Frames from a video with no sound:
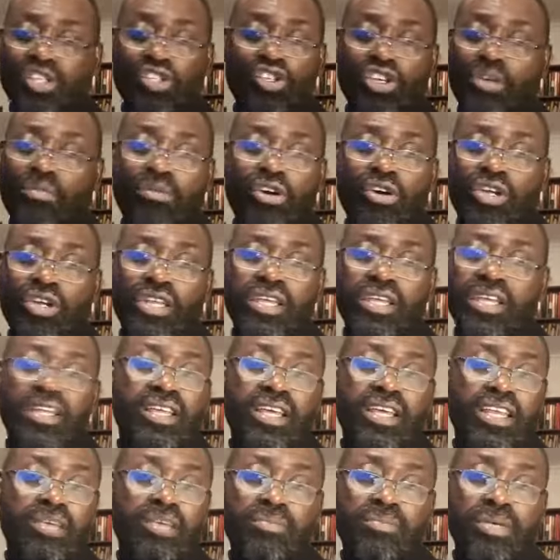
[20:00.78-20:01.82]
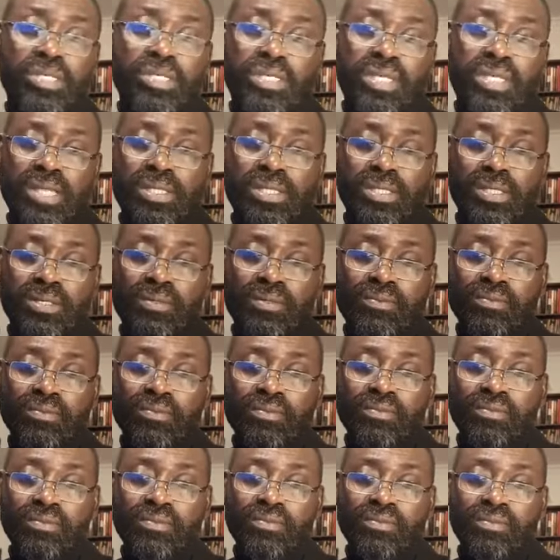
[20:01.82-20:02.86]
your money in any business.
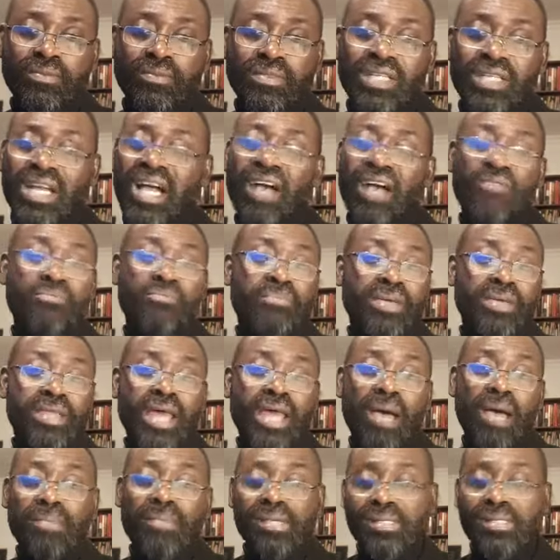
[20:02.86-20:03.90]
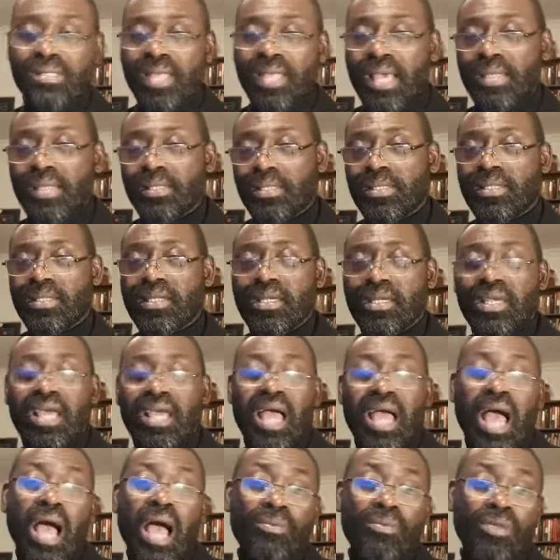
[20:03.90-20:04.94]
I have made that mistakes.
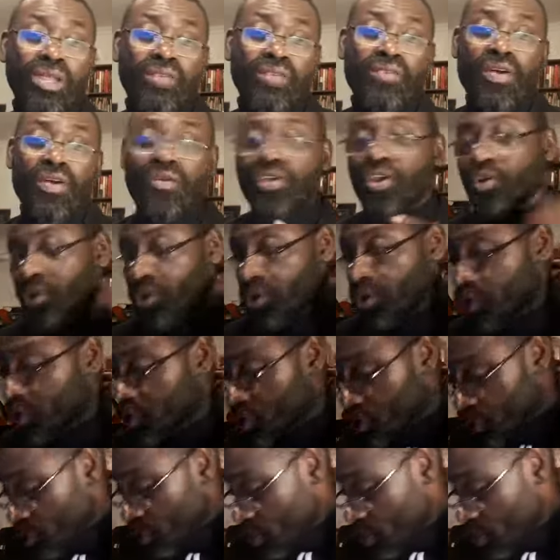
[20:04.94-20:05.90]
I'm not a very good